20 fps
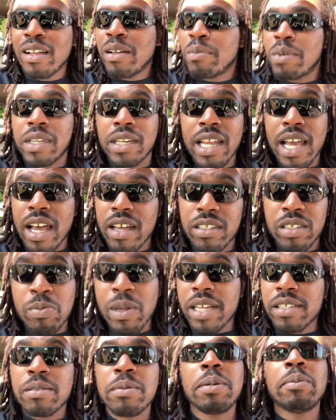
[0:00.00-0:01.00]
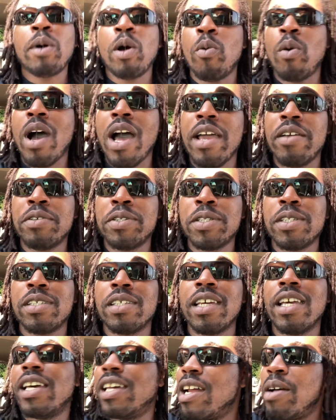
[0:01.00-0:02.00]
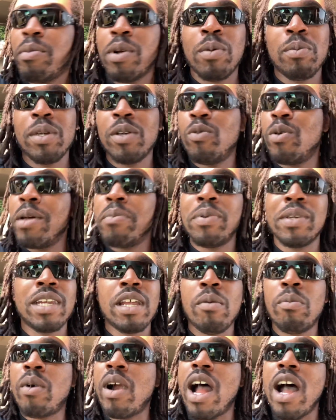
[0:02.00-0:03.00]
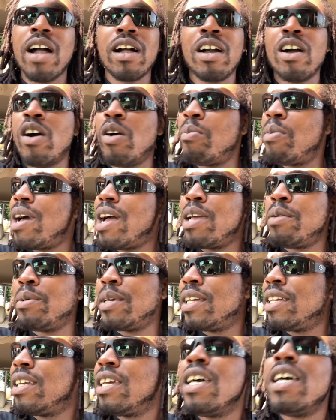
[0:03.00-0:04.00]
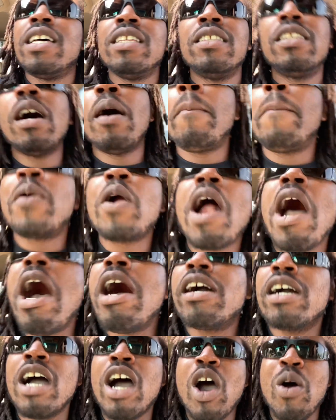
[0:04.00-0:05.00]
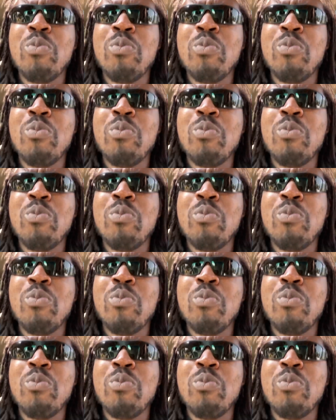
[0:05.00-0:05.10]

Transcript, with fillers: but now it's about to be my wife's and I'm gonna be whipping the Bronco, baby. The Bronco,